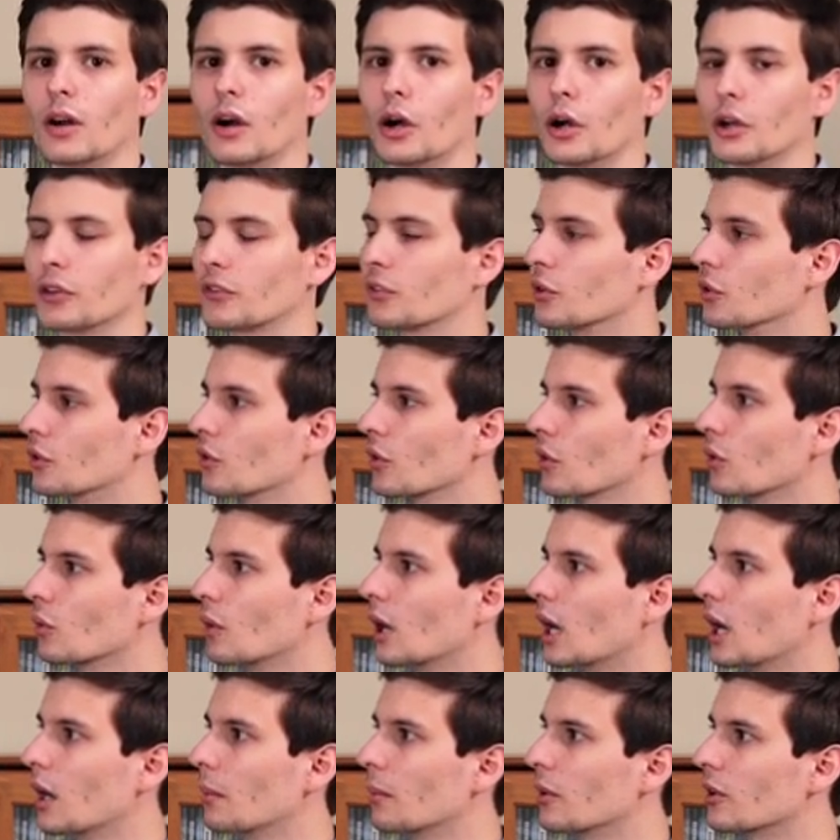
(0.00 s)
Alright, so it took a
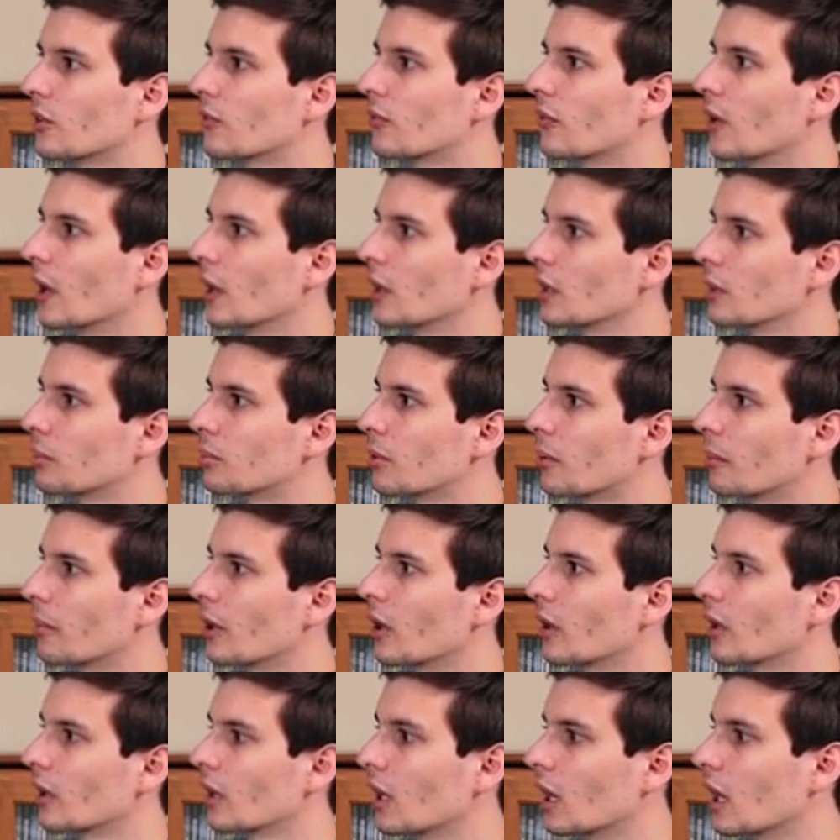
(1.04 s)
while, but it's finally
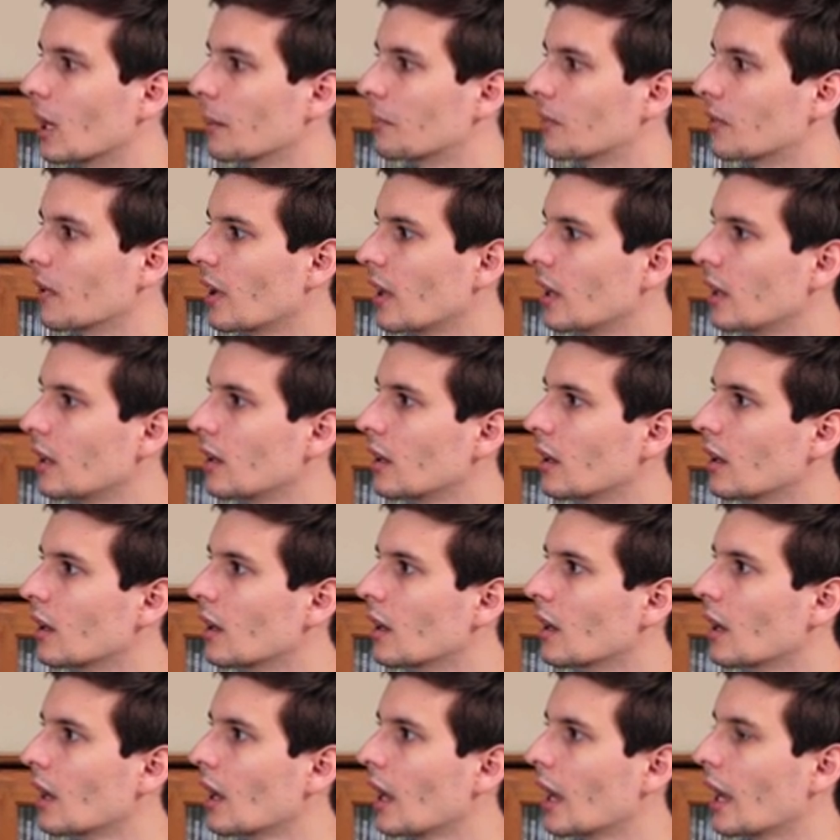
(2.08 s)
preparing to update,
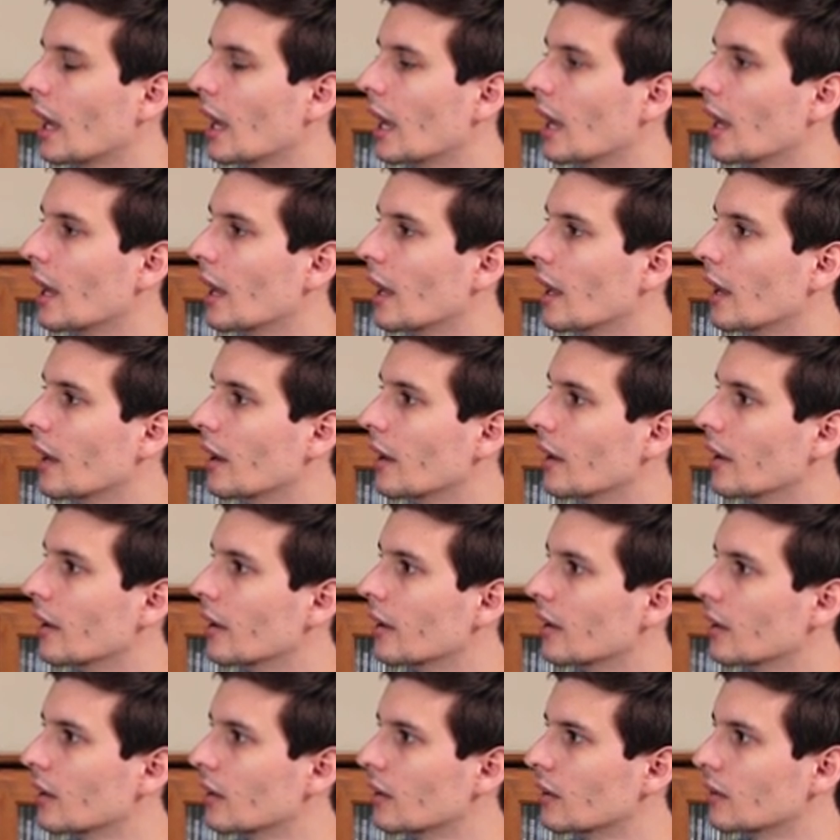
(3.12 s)
and
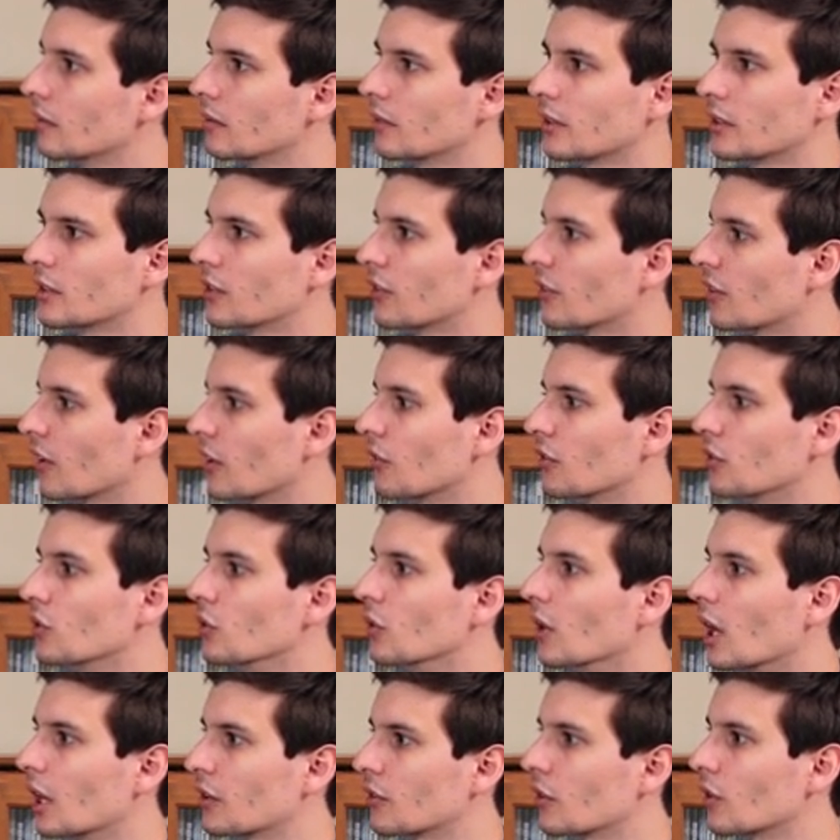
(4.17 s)
it just says
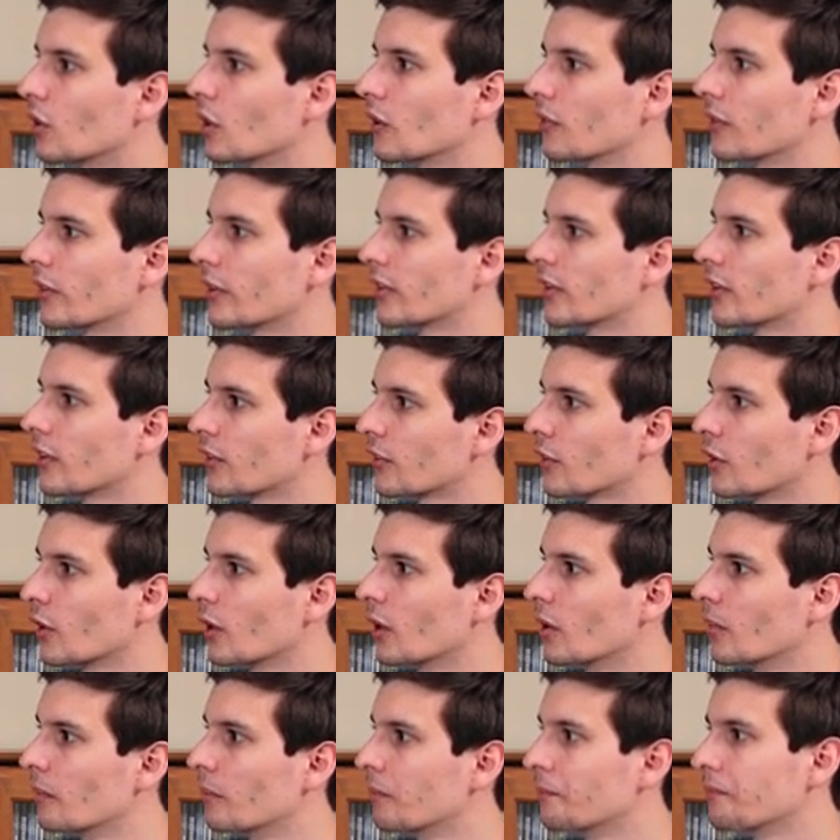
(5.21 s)
do not turn off the
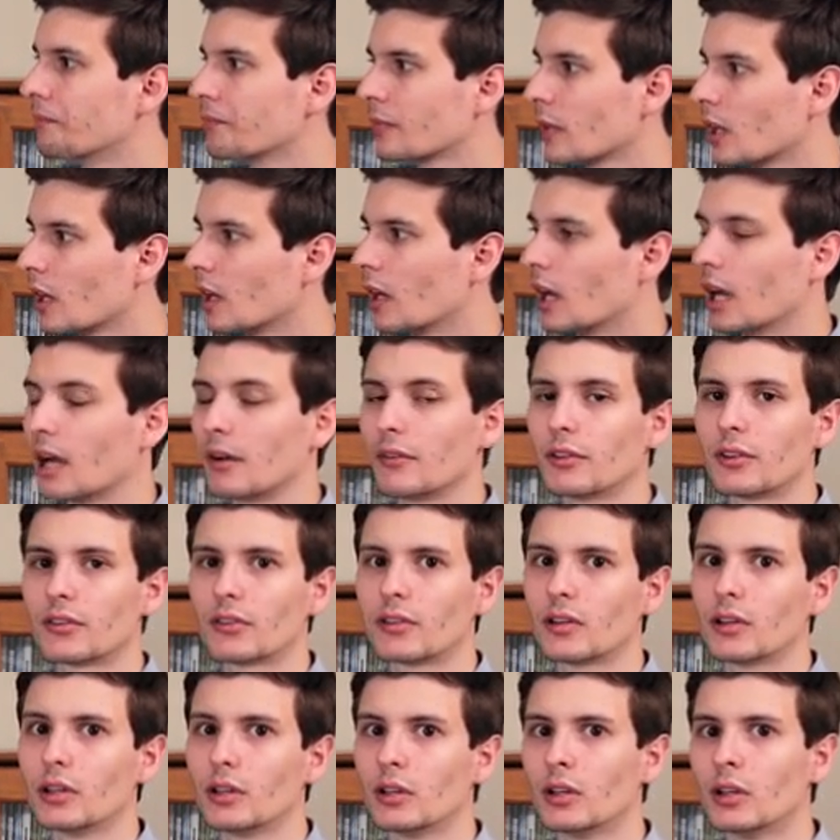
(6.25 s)
system,
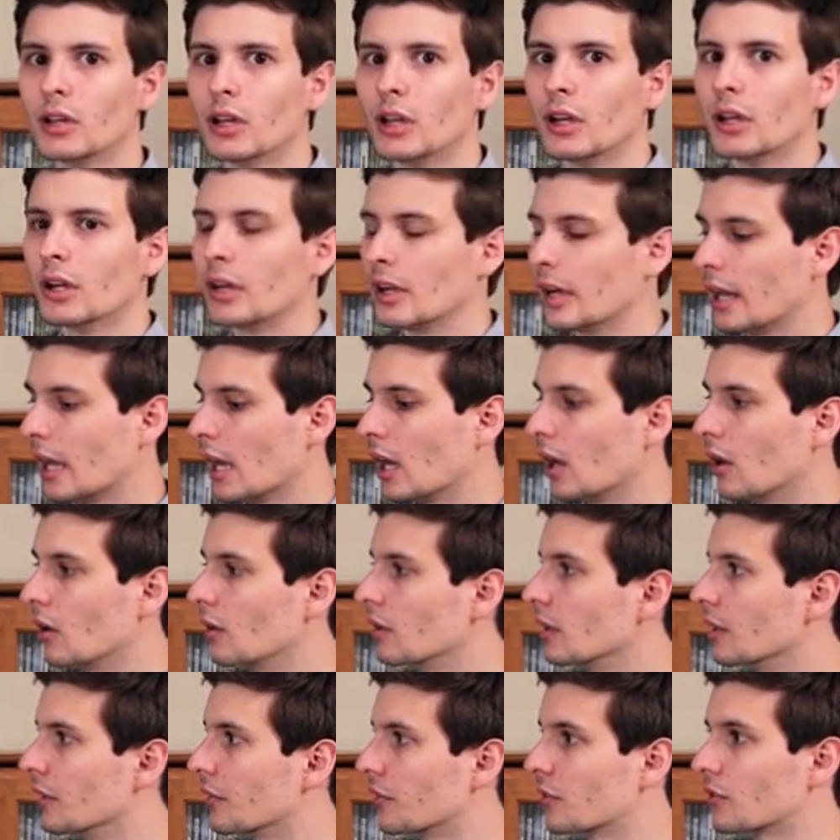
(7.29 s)
obviously.
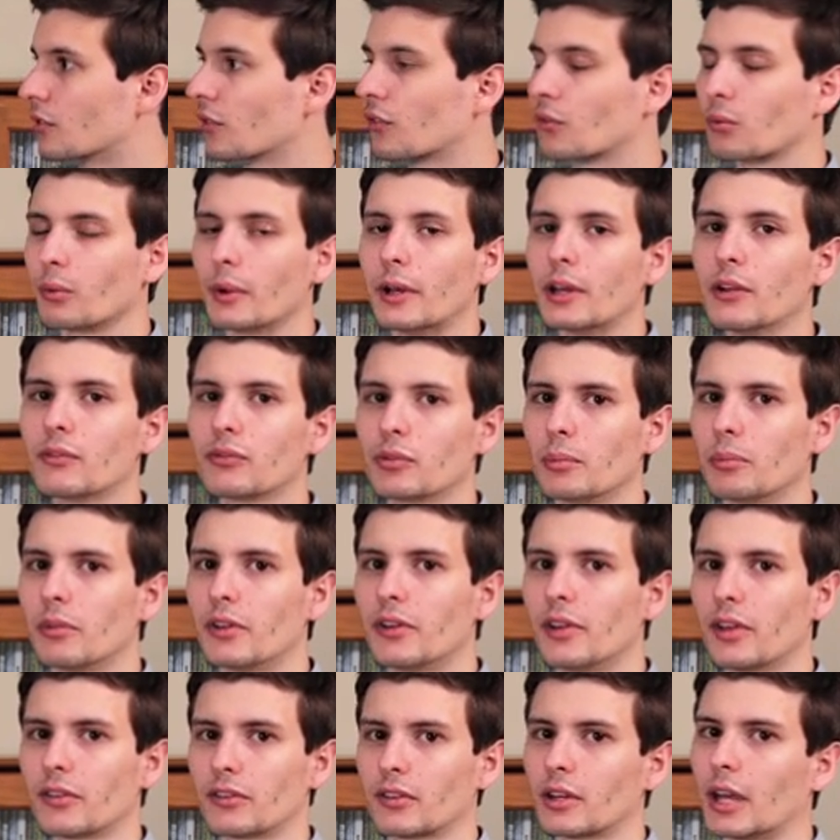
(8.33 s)
Now, it's just reading from
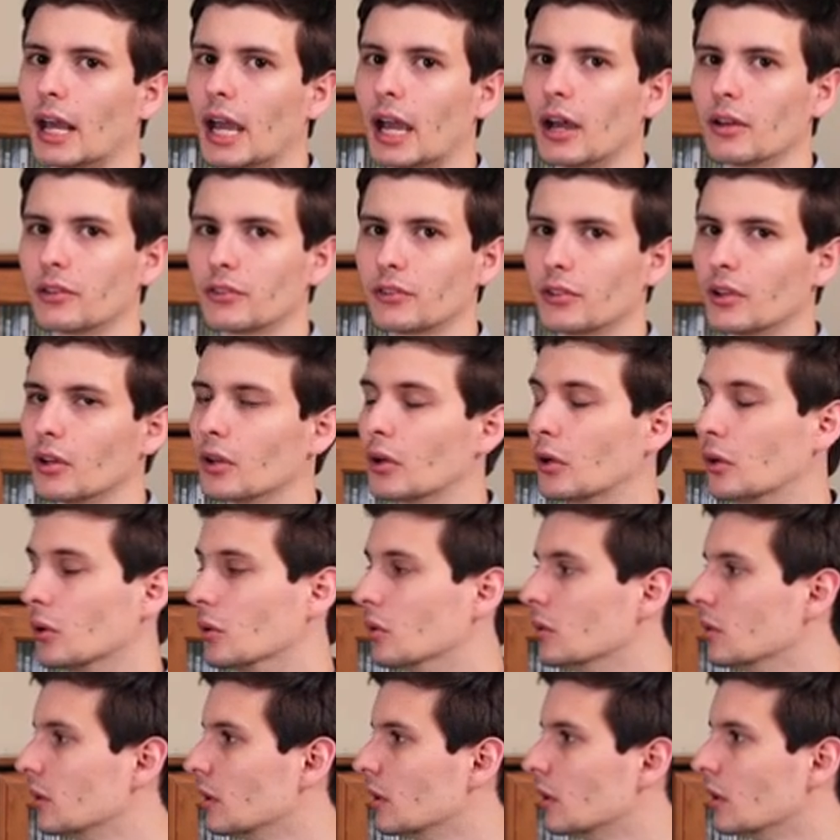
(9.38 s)
the disk now,
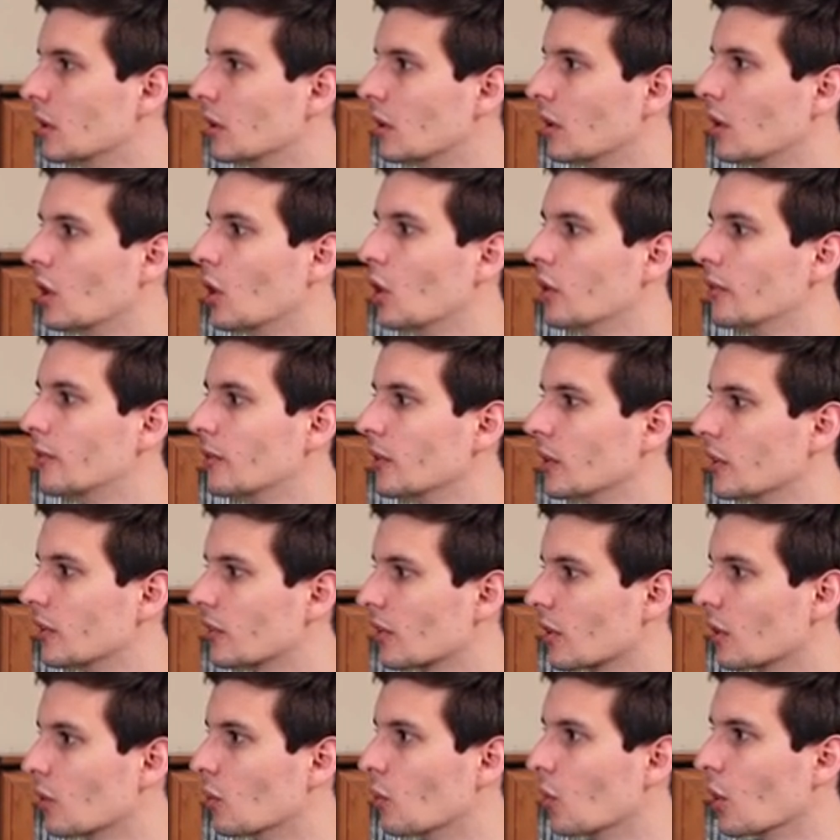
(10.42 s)
so hopefully
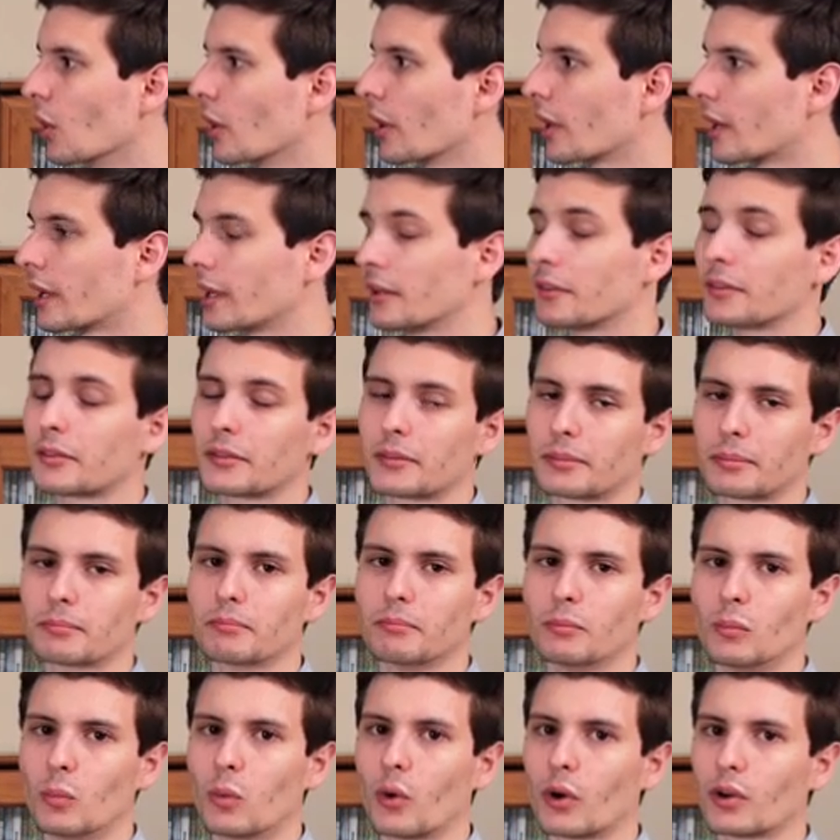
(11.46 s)
it's going to work. It's
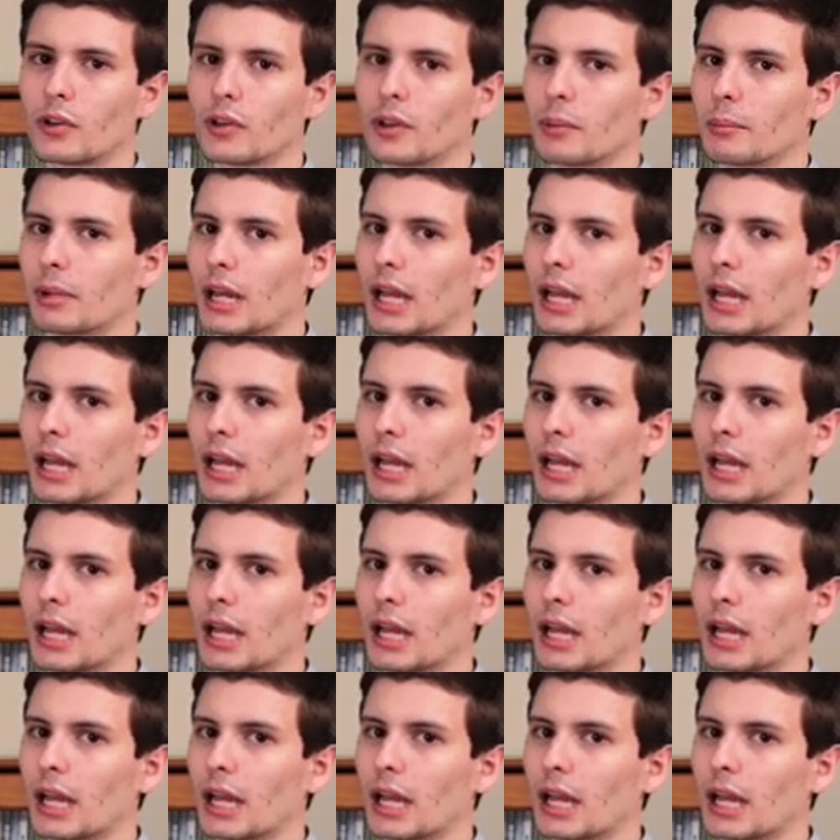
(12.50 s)
worked in the